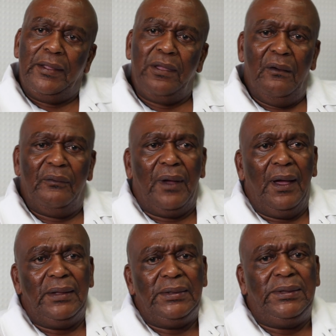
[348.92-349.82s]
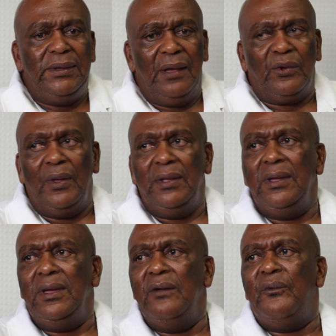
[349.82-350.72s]
Letter of guarantee,
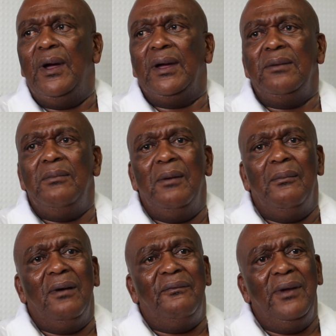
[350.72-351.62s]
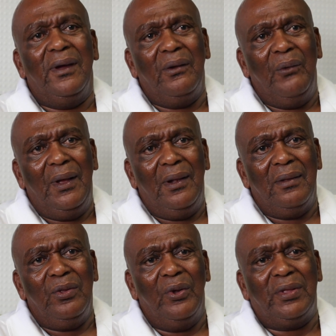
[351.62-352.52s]
actually, if I remember very
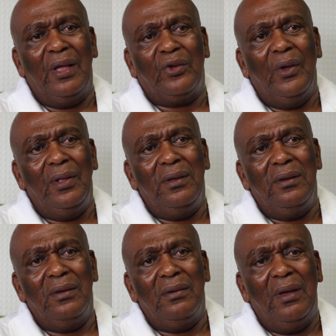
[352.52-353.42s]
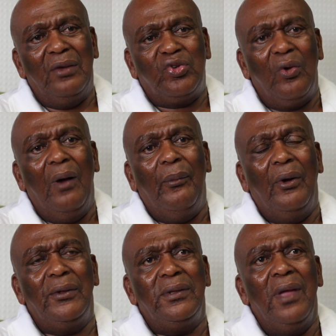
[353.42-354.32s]
well, not actually a sure
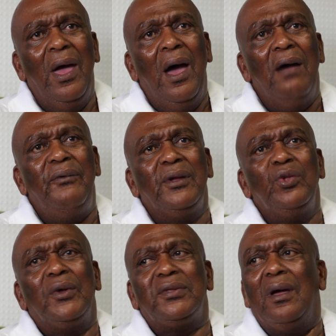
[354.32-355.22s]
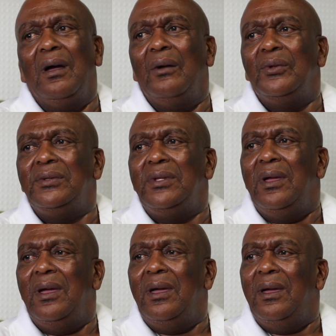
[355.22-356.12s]
amount. I think it was around